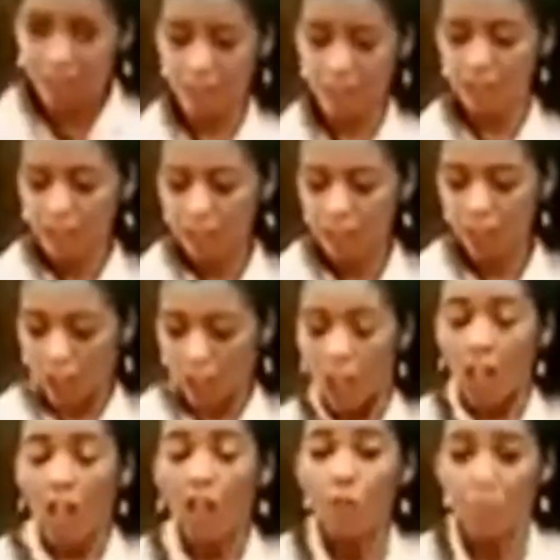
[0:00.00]
I remember
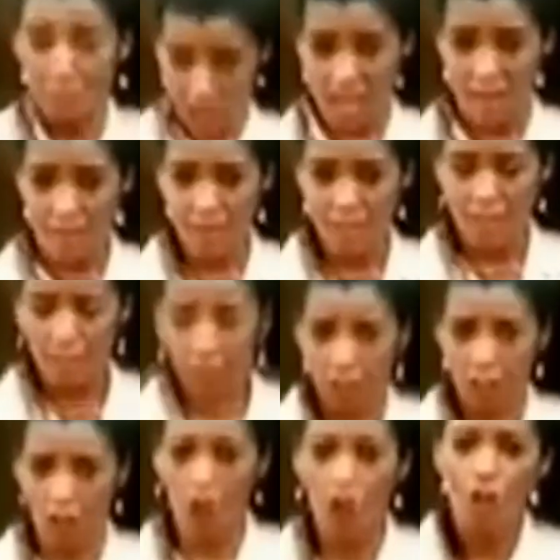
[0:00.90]
thinking this way.
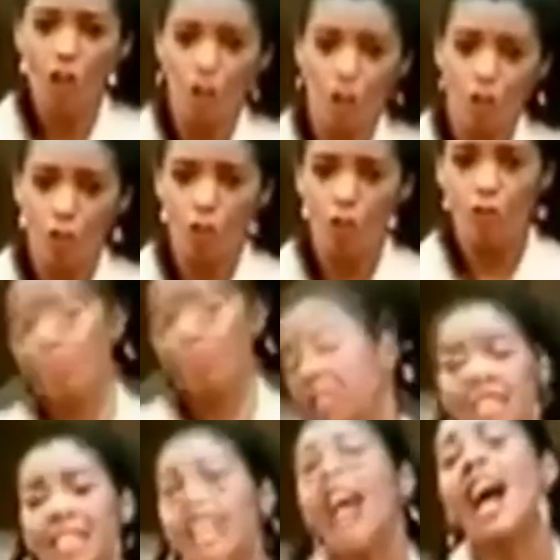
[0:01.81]
Wanting to be
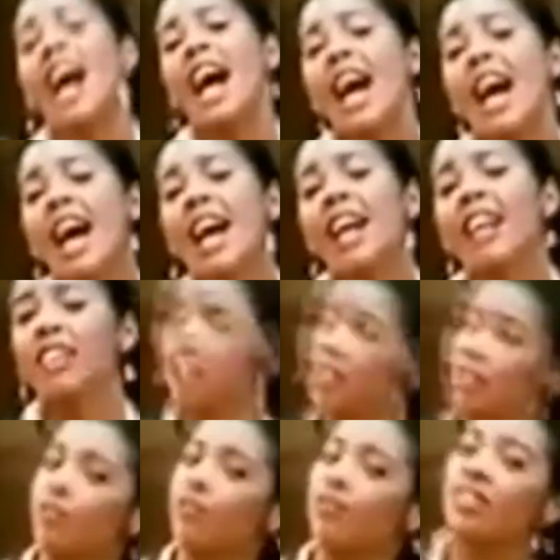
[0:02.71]
famous, wanting to be
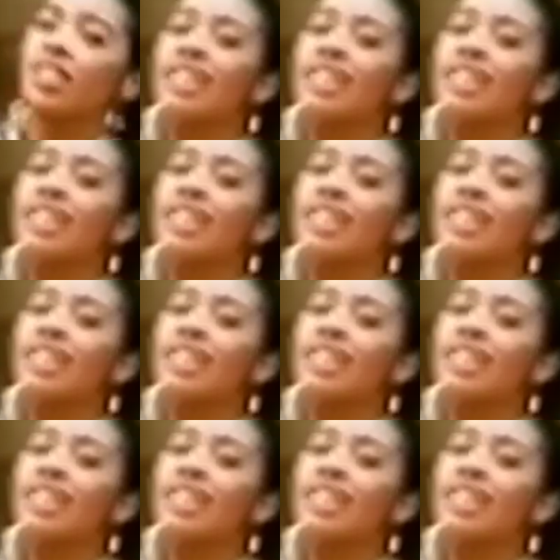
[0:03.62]
remembered,